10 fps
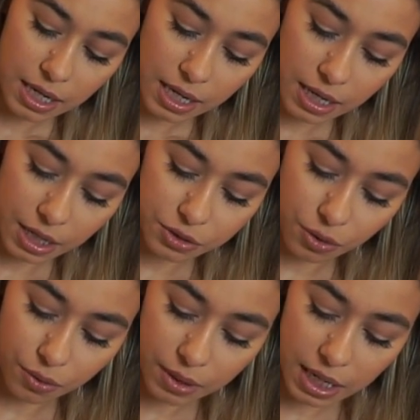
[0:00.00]
and I
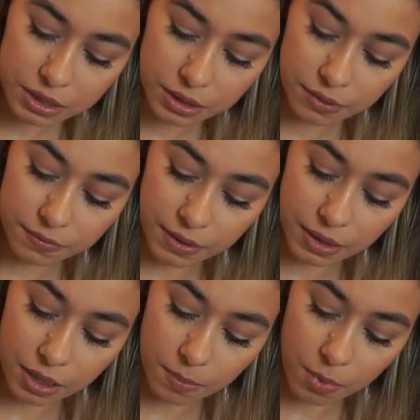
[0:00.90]
don't actually fill
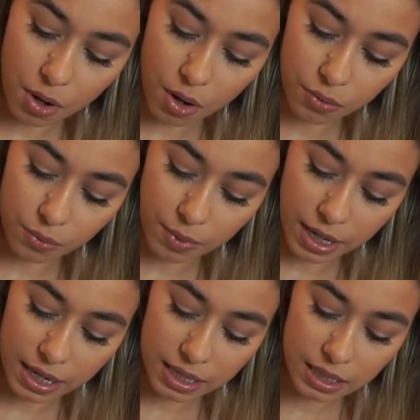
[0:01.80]
it up all the
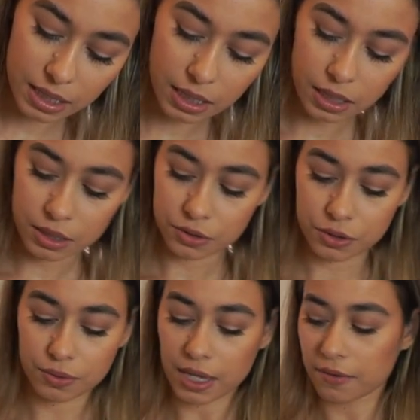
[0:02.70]
way
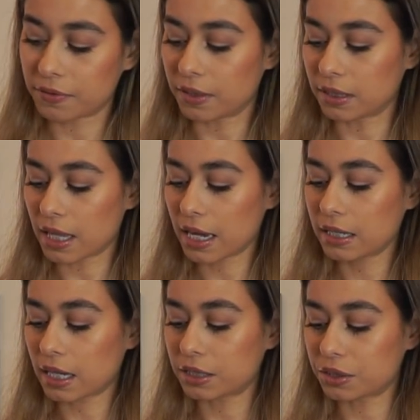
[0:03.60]
to that fill
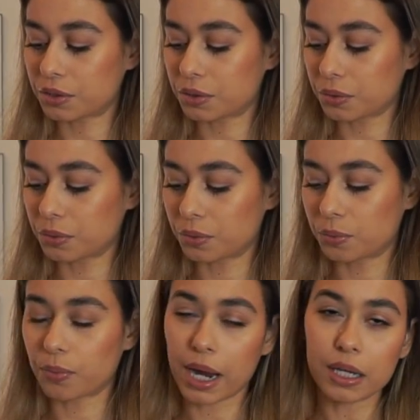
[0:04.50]
line. I just do
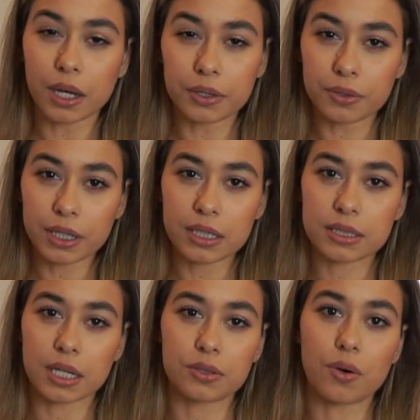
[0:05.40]
right under it because
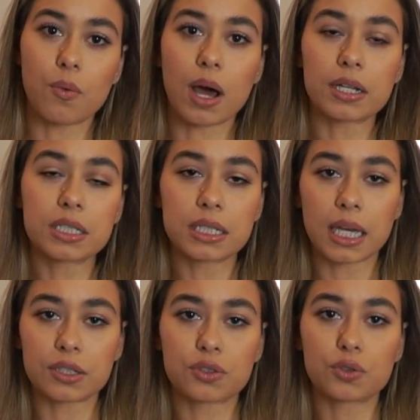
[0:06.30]
I don't want it to
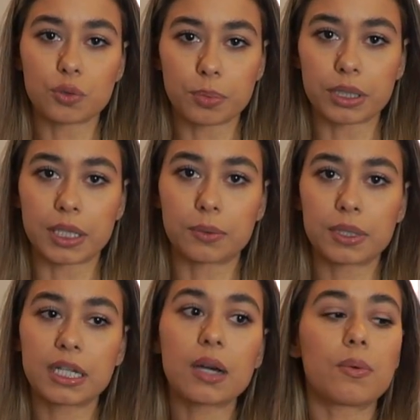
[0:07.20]
get super
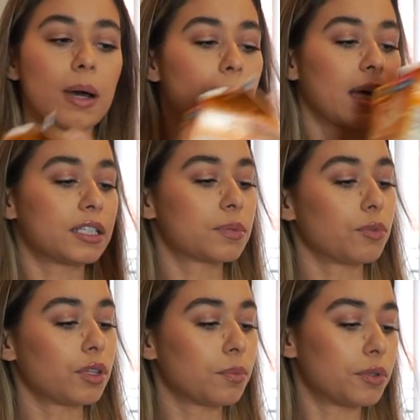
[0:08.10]
liquidy. I want my
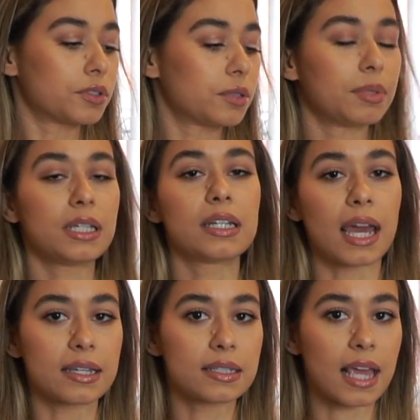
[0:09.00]
smoothie bowl to be
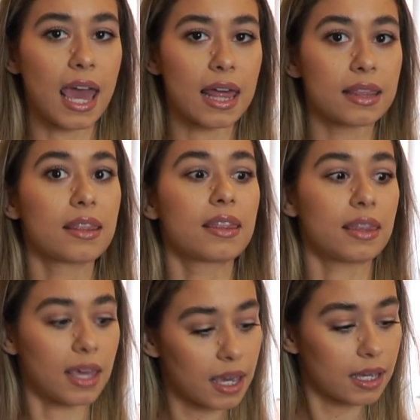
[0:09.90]
nice and
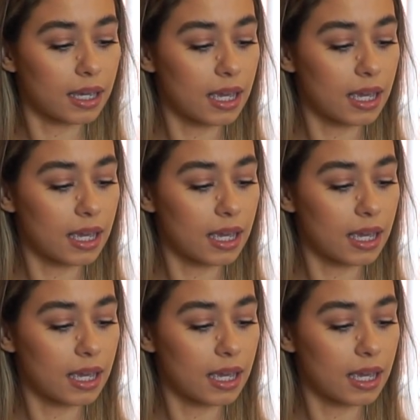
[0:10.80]
thick.